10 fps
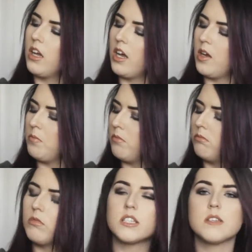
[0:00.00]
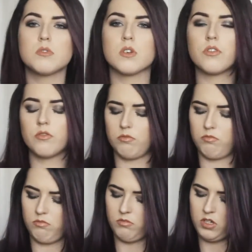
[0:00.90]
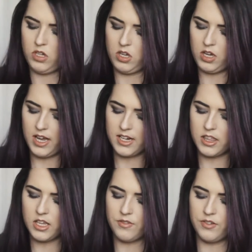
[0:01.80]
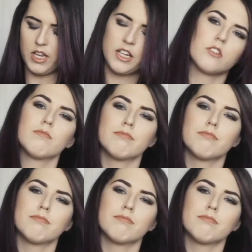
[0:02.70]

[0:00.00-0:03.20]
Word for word: Um, I seem to have a thing for like